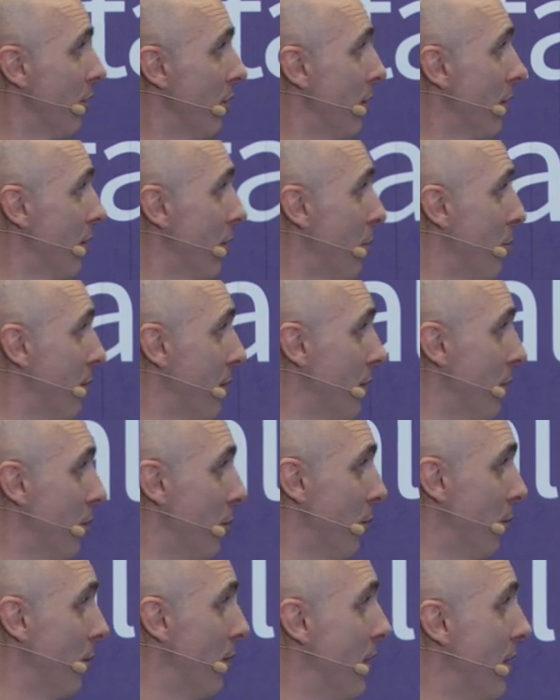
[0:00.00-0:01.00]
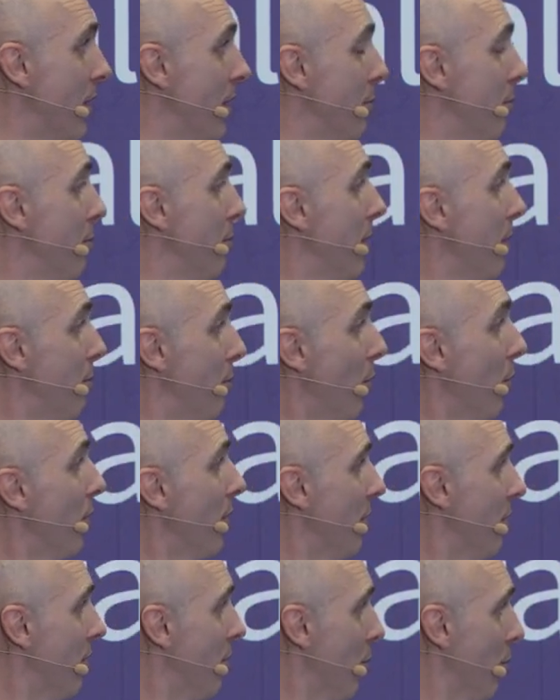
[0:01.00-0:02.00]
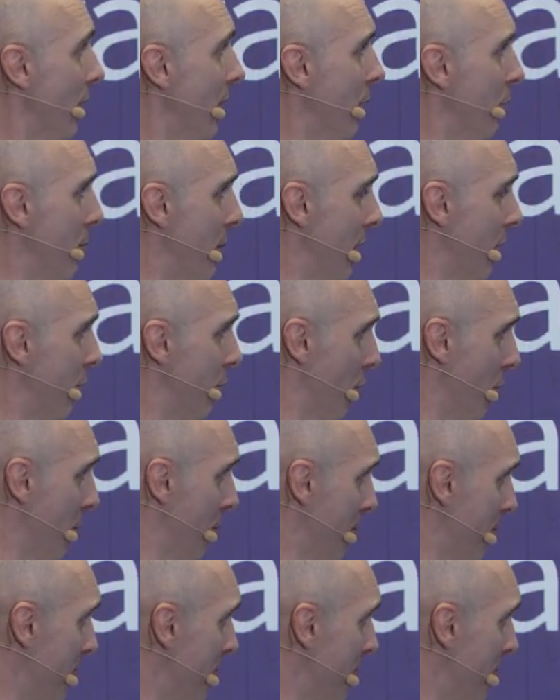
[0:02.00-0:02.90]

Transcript: a company who employs the release manager?